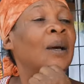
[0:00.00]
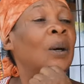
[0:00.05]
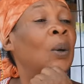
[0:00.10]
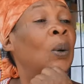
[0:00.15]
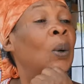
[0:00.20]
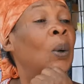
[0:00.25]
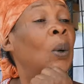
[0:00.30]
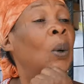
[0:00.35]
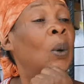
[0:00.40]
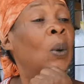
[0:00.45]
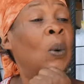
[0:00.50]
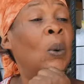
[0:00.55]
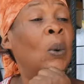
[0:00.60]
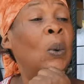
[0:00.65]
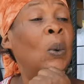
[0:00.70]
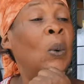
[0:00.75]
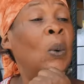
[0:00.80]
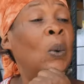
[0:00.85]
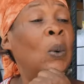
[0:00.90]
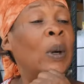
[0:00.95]

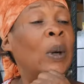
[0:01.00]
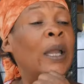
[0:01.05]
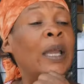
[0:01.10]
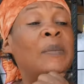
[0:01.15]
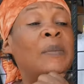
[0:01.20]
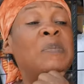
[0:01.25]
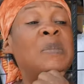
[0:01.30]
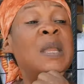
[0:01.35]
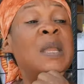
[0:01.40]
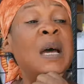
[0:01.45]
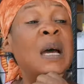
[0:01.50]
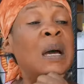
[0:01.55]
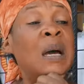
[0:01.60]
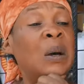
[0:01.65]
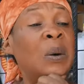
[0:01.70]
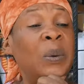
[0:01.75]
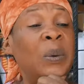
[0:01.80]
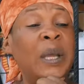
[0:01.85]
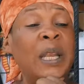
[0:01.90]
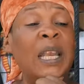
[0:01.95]
Oh, I am
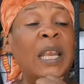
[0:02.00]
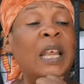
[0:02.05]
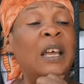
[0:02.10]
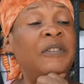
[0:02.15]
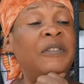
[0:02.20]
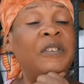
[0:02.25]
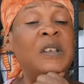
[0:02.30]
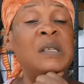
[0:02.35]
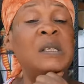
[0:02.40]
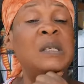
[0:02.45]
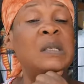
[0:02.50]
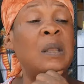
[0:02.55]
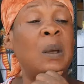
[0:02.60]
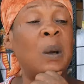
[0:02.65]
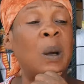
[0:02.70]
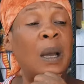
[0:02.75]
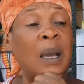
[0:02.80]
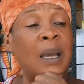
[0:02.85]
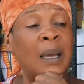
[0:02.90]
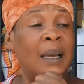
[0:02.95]
now a laughing
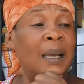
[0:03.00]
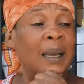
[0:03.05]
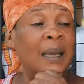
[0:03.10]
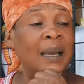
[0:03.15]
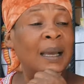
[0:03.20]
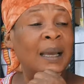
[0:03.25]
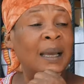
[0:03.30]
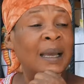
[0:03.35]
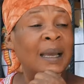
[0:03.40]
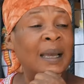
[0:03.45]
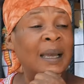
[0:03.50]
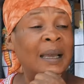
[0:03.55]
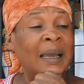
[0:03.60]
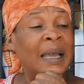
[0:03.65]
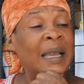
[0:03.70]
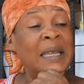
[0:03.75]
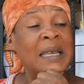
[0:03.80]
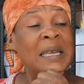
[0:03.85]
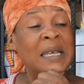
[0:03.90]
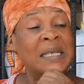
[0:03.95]
stock.
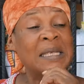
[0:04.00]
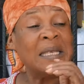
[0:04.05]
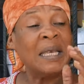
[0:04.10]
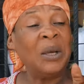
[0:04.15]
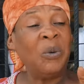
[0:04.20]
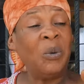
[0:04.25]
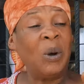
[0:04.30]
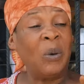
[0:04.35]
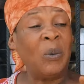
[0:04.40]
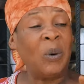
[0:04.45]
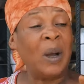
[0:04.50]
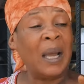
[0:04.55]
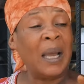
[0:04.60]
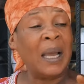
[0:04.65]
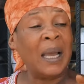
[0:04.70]
Agnes, again, what?